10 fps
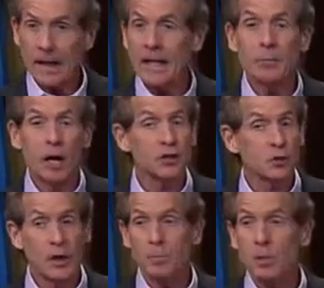And he might
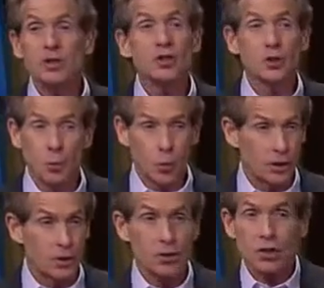try to play 2 more
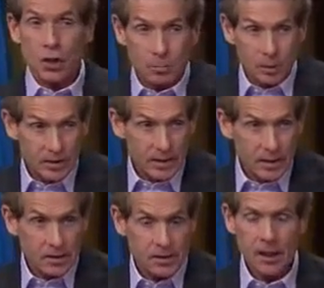years someplace
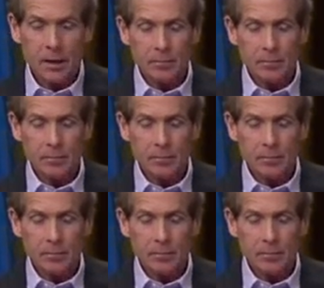else,